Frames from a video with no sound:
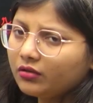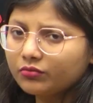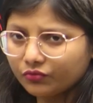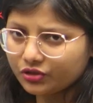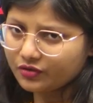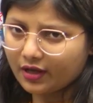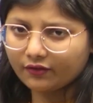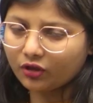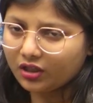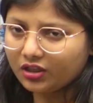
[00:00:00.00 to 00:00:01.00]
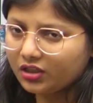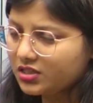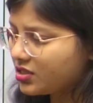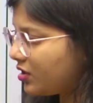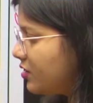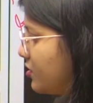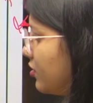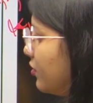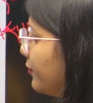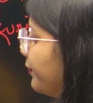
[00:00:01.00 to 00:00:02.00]
which you have earlier discussed.
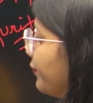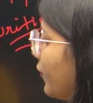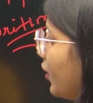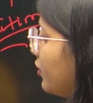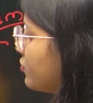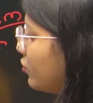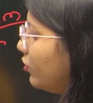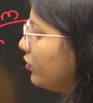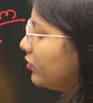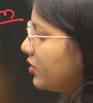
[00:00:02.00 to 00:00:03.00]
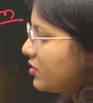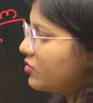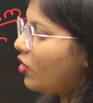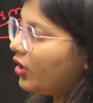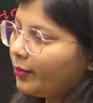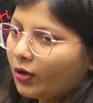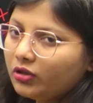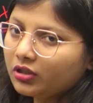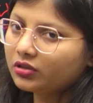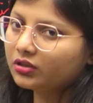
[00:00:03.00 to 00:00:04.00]
So this is all about
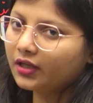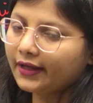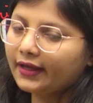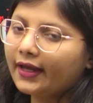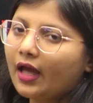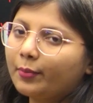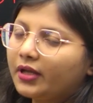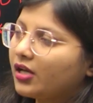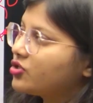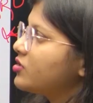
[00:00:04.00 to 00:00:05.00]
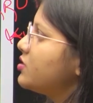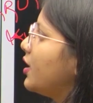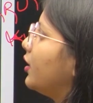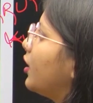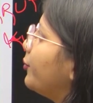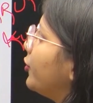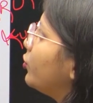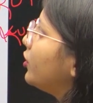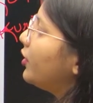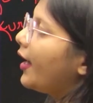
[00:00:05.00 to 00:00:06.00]
the AI applications in
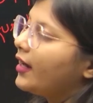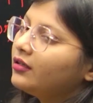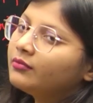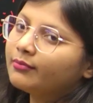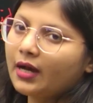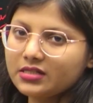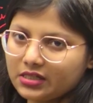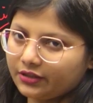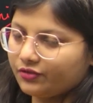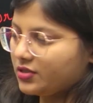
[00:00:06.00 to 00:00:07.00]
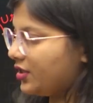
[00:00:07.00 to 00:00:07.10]
computer and mass literacy.